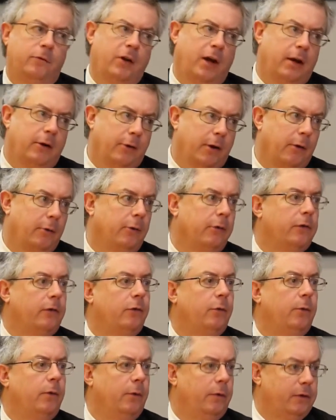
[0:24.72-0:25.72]
January was
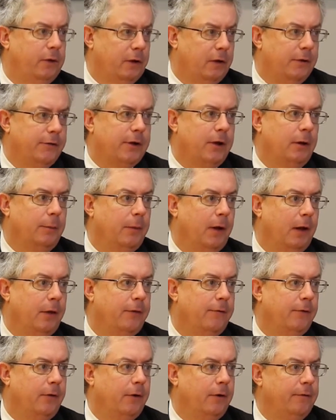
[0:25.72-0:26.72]
a difficult
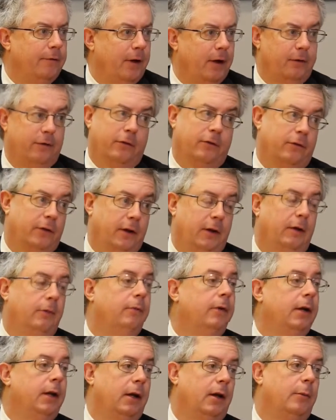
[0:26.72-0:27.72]
month for investors
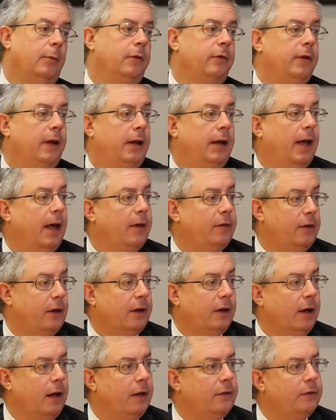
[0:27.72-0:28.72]
in really almost any
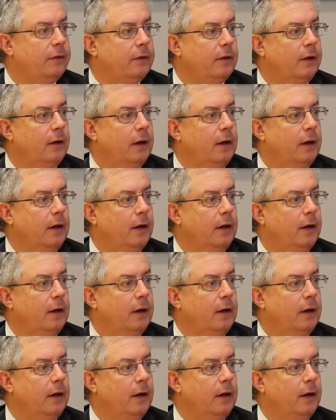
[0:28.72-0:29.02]
asset class.